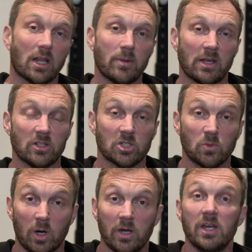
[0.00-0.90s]
coming out of the
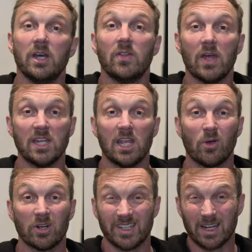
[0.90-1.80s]
squat, then yeah,
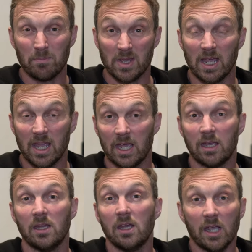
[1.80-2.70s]
you're gonna take a big
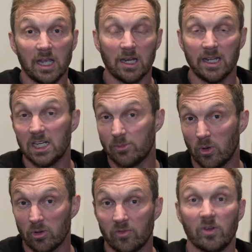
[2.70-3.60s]
hit in a
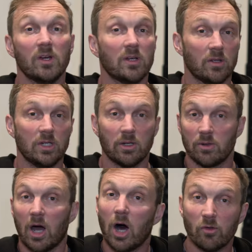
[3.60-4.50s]
leaderboard of, you know,
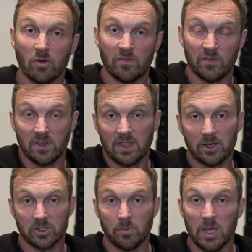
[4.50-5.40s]
150,000
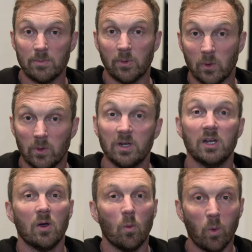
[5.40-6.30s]
people.
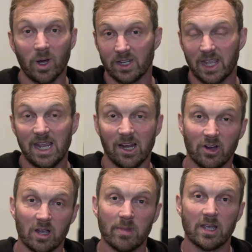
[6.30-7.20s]
1
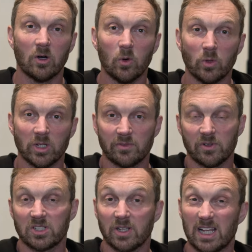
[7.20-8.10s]
kilo can make all the
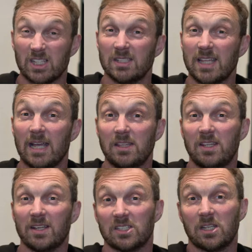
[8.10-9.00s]
difference. So that
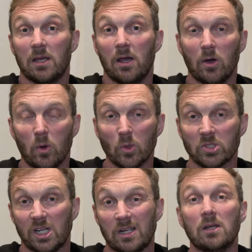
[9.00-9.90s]
does
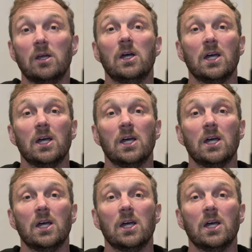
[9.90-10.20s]
also